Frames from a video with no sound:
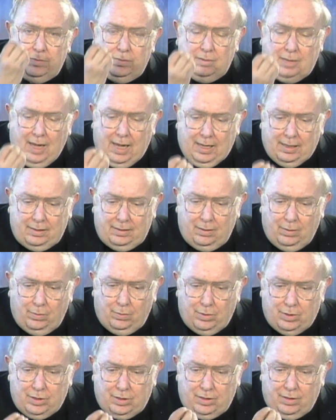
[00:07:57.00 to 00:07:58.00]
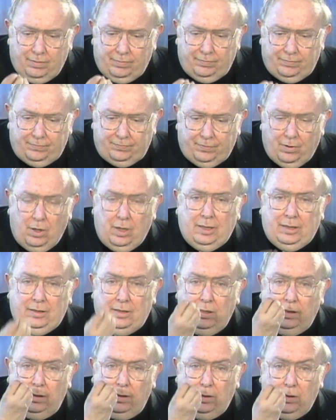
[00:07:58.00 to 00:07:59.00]
That was the
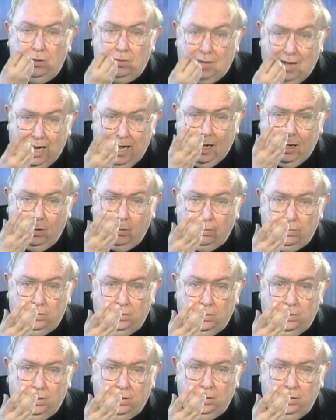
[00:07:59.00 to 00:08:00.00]
fertile ground